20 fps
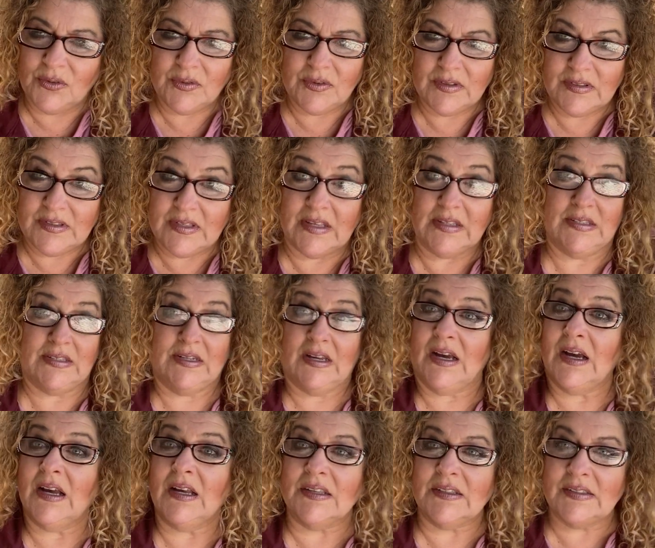says to
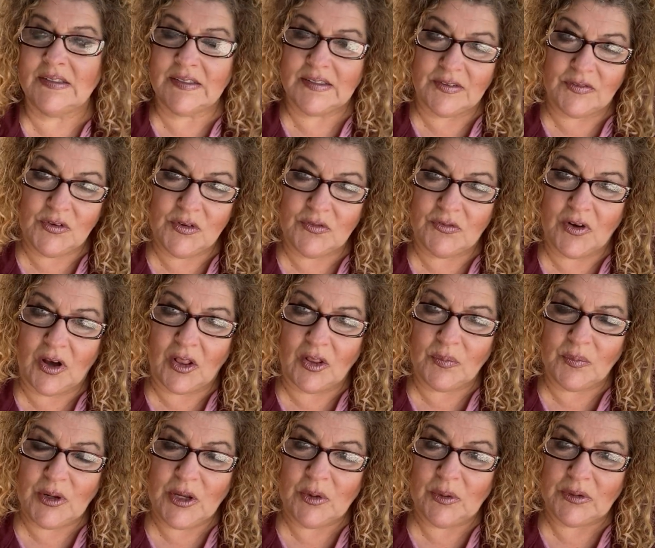us, if you follow
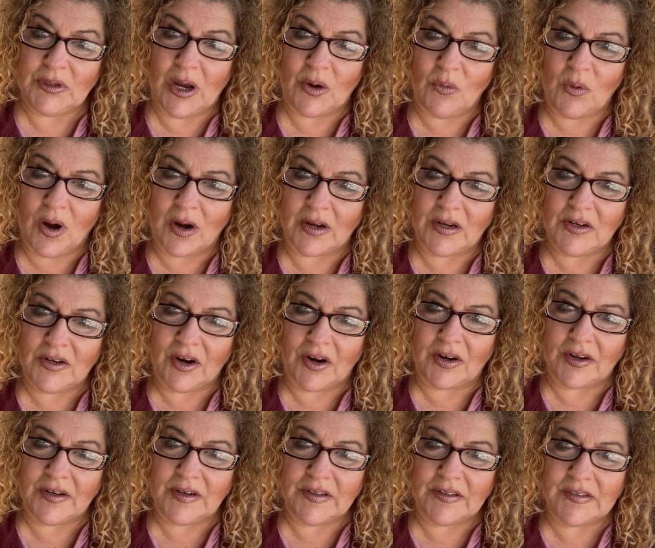me, you'll not walk in
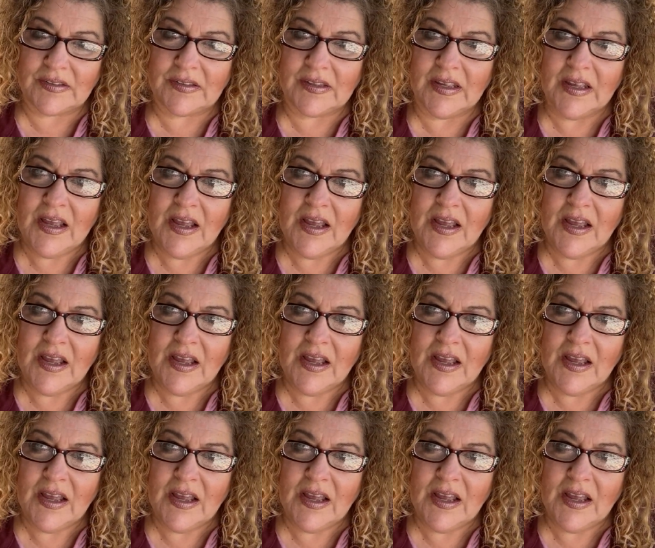darkness.